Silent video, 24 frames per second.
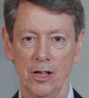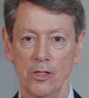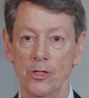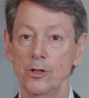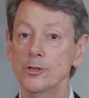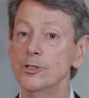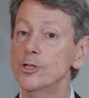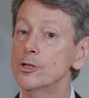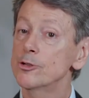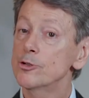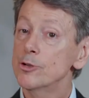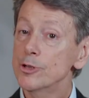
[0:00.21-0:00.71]

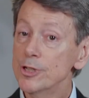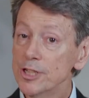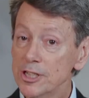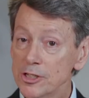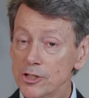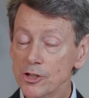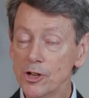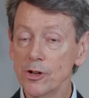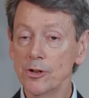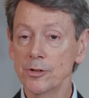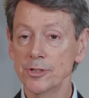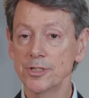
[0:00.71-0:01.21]
There's a
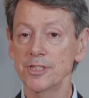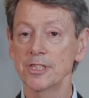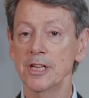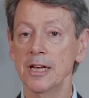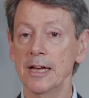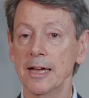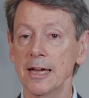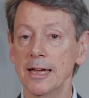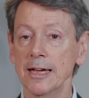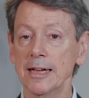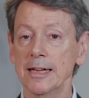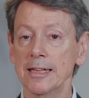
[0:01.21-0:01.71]
traditional
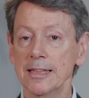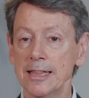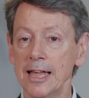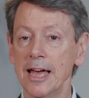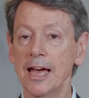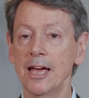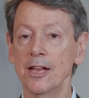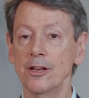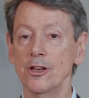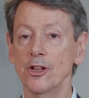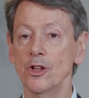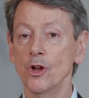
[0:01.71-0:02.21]
saying
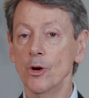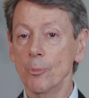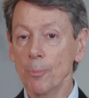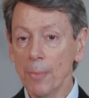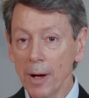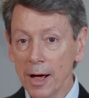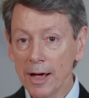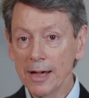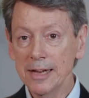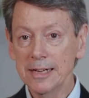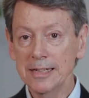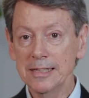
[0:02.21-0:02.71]
that your
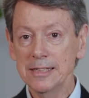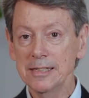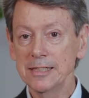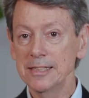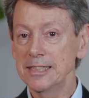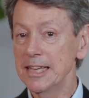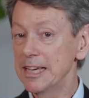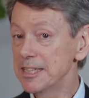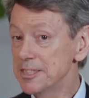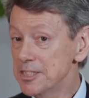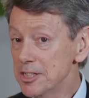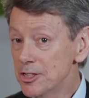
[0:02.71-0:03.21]
mind
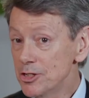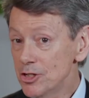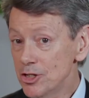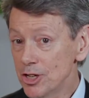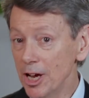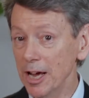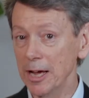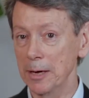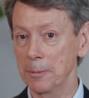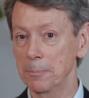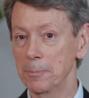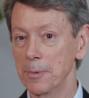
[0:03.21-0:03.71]
takes its
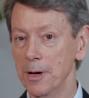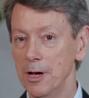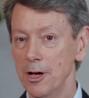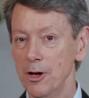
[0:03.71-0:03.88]
shape